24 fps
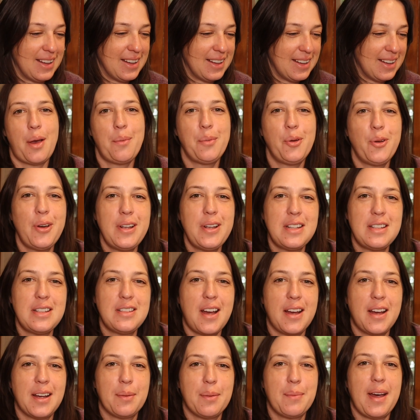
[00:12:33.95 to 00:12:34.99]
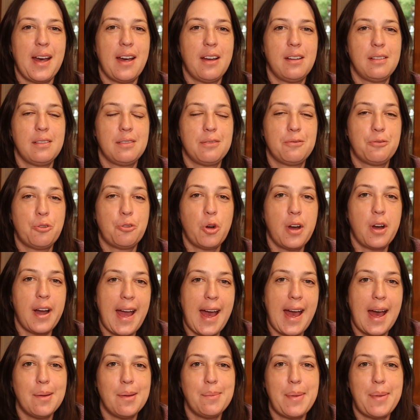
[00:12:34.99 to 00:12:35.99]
Now I'm going to talk about 4 hat